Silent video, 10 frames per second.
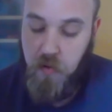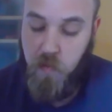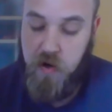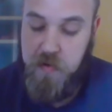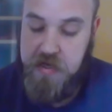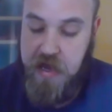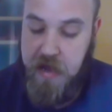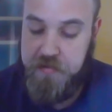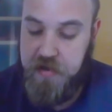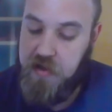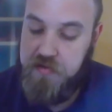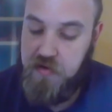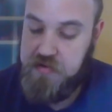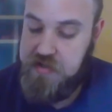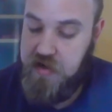Where we camped,
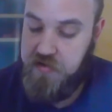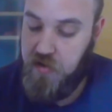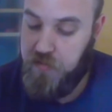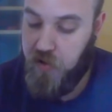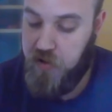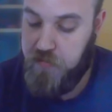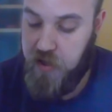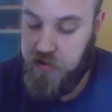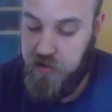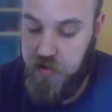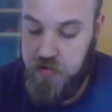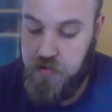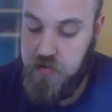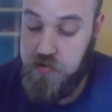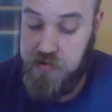there was another important marker
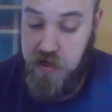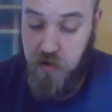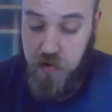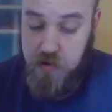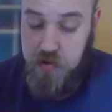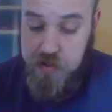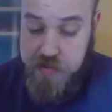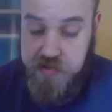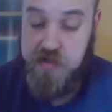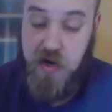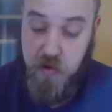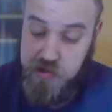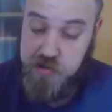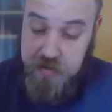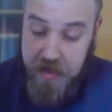snow. Snow
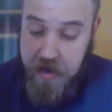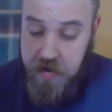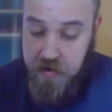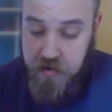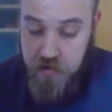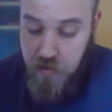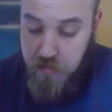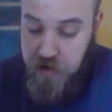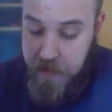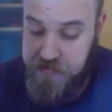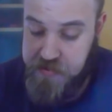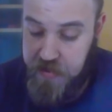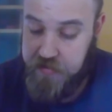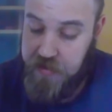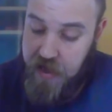in July. Perhaps
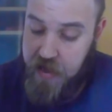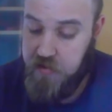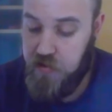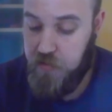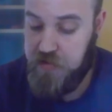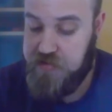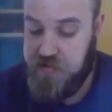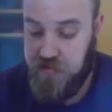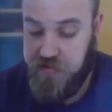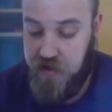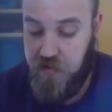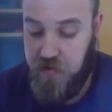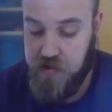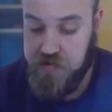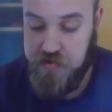not a lot, but still there it
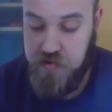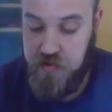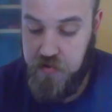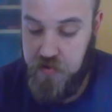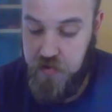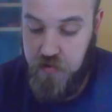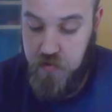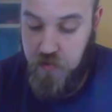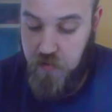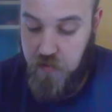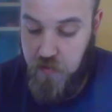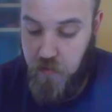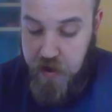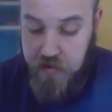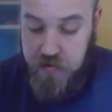was.
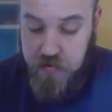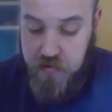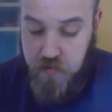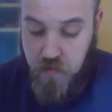While